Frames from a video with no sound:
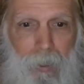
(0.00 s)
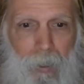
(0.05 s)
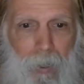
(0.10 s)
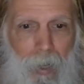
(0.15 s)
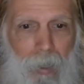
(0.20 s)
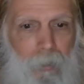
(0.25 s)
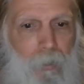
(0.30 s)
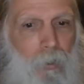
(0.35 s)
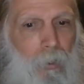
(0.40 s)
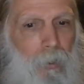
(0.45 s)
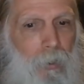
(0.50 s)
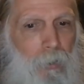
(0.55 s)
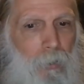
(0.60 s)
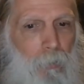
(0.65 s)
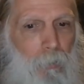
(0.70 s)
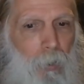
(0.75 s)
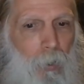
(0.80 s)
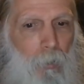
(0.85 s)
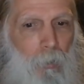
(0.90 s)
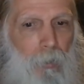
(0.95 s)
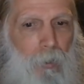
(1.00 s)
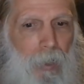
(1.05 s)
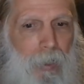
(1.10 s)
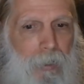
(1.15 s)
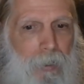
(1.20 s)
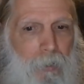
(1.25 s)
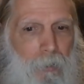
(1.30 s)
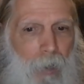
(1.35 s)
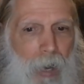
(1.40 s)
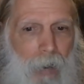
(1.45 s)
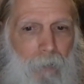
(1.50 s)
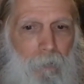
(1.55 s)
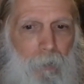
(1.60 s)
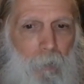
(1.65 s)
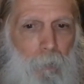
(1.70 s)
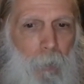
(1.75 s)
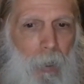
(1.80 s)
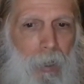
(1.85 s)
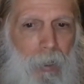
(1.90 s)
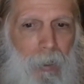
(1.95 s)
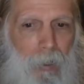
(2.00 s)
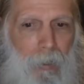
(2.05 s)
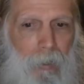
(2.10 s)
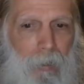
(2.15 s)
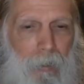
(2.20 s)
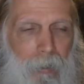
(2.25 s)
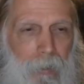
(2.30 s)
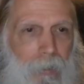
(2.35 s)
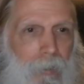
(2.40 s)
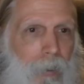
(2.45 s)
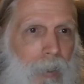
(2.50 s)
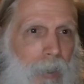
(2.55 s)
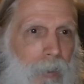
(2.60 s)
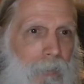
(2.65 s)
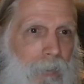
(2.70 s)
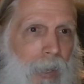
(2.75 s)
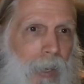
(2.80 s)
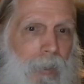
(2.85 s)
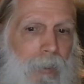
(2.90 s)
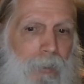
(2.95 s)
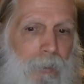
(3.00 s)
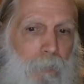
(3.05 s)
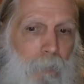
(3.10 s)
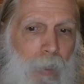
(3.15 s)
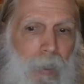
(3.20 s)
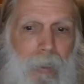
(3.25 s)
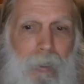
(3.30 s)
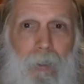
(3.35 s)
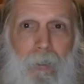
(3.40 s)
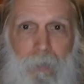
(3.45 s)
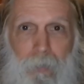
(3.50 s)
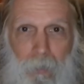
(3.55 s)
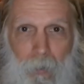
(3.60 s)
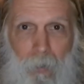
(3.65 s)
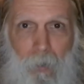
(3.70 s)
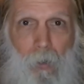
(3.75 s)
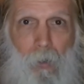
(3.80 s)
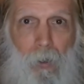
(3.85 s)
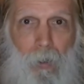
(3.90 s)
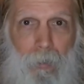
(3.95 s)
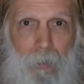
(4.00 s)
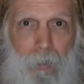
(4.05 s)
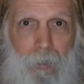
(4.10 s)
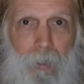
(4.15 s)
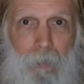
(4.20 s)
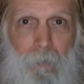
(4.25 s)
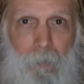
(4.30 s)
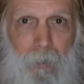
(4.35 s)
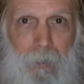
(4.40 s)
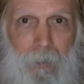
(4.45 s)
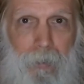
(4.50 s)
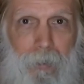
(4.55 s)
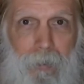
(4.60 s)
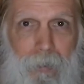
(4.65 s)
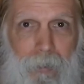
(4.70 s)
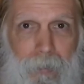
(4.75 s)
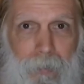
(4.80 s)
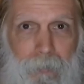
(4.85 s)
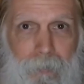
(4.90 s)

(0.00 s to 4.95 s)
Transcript: I took the road less traveled by, and that has made all the difference.